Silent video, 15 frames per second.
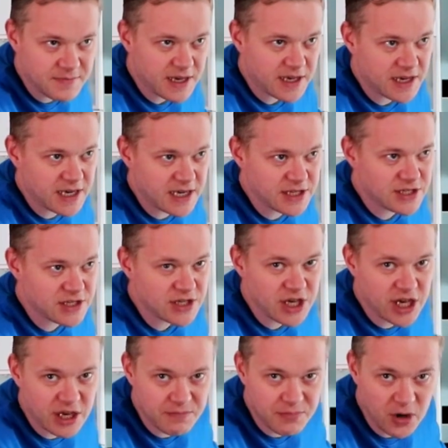because
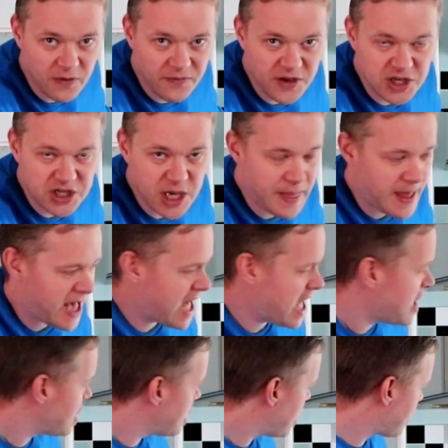you can put fish in
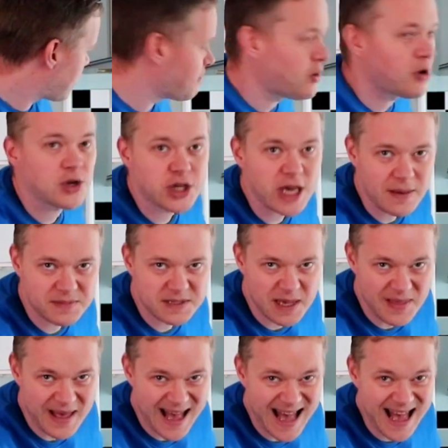there, you can put chips
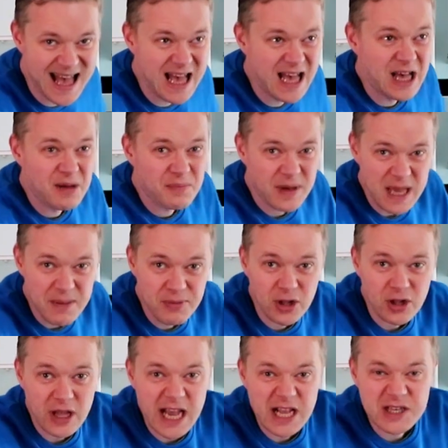in there.
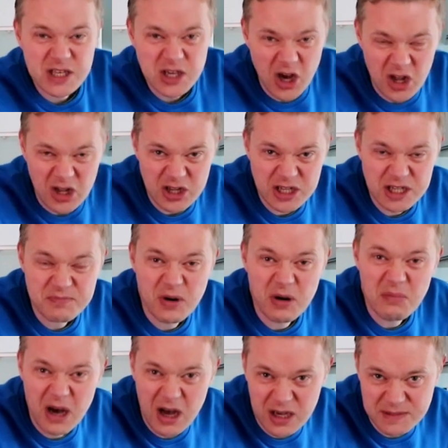People in Scotland
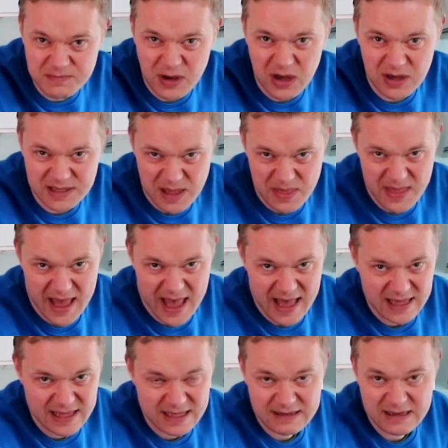put Mars bars in there.
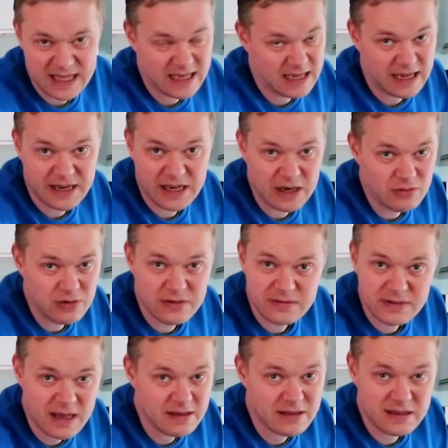I know,
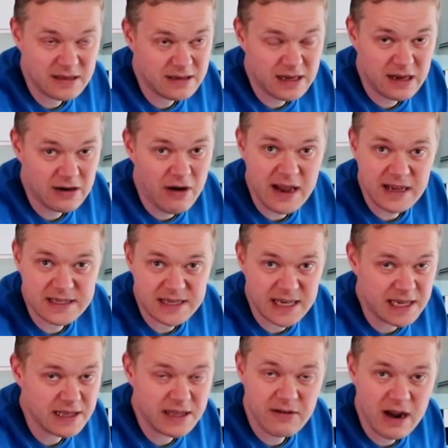they're crazy.
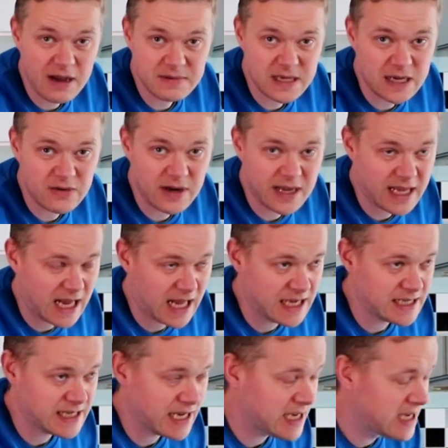They're absolutely
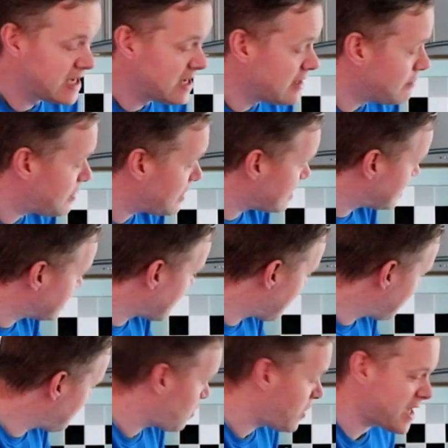crazy. But
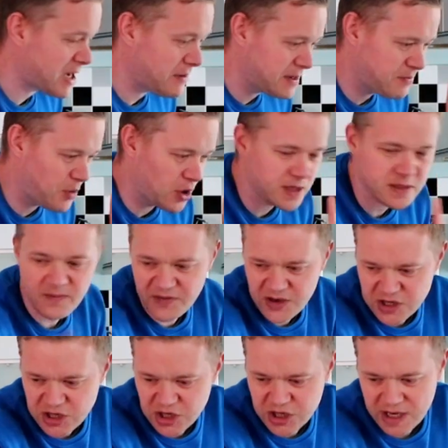we're going to be putting some
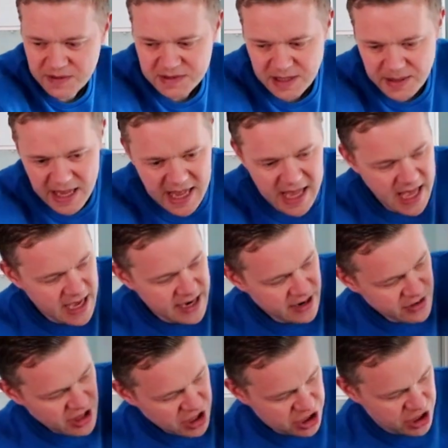fish and chips in there. Now,
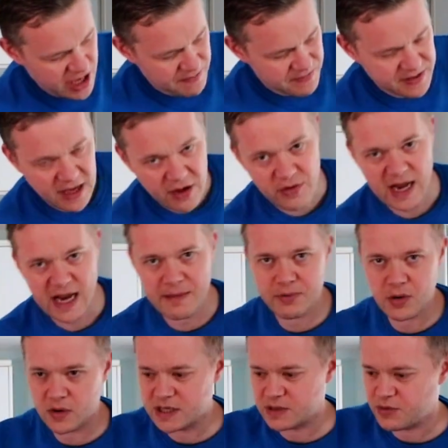your chips are really
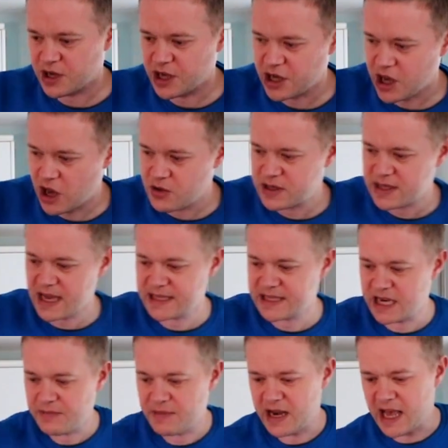important. We're going to go to that
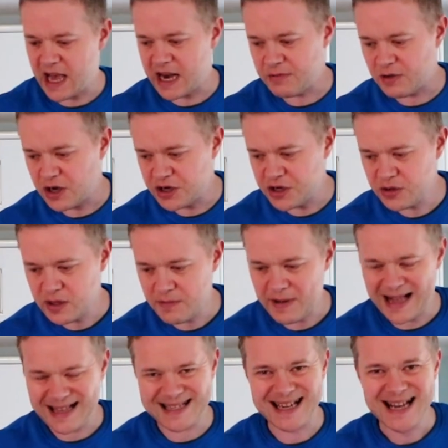in a minute, and I'm going to do the
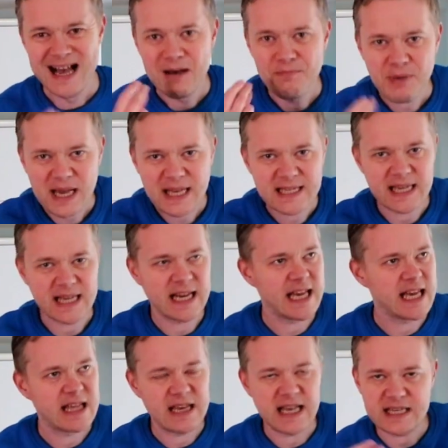batter.
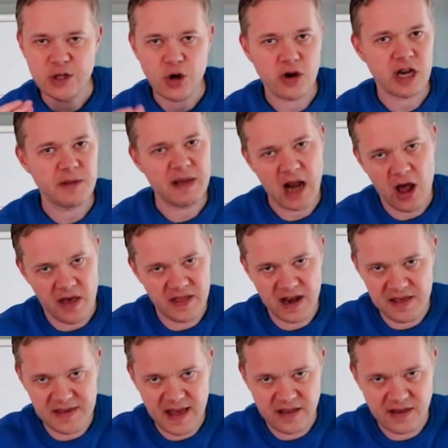Basically, it's not going to be like the
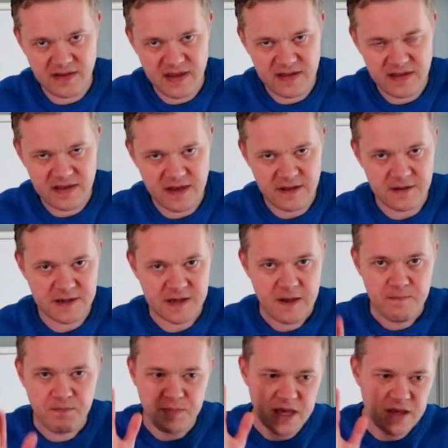lasagna, this isn't,
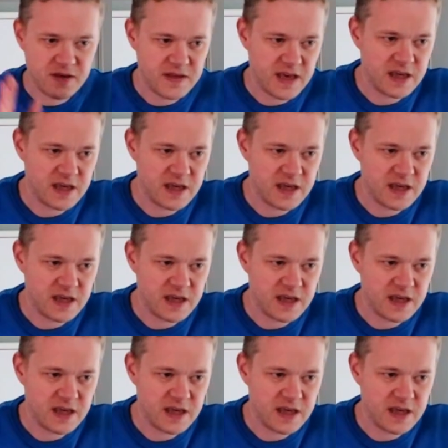because